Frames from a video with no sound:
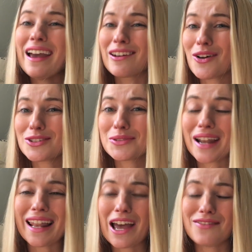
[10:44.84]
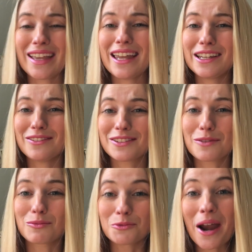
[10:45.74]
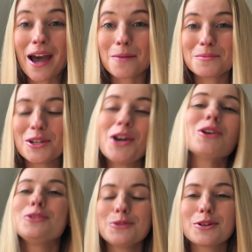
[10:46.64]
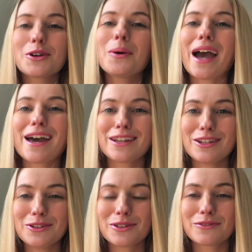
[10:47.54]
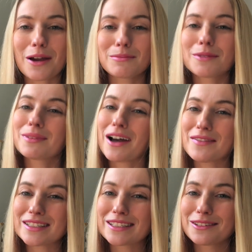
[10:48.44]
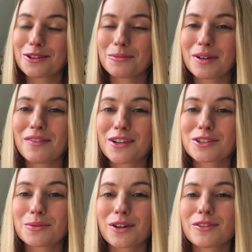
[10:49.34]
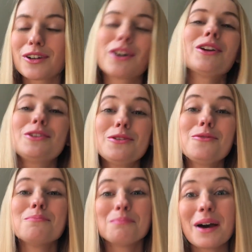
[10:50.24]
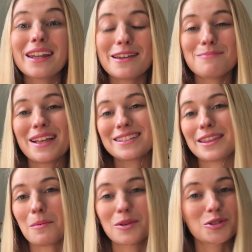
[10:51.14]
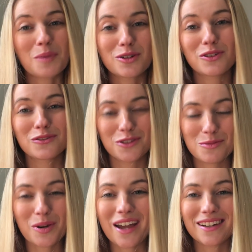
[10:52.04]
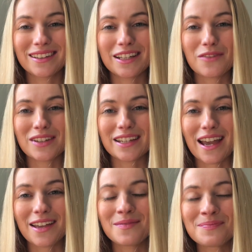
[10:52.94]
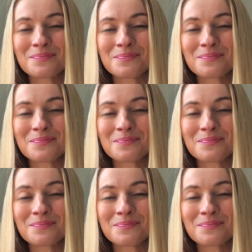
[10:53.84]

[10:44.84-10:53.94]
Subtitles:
and also not having any of them wrapped, you could go ahead and you could wrap them. Obviously a little bit of extra work for you, but it makes it that much special for the bride on the given day.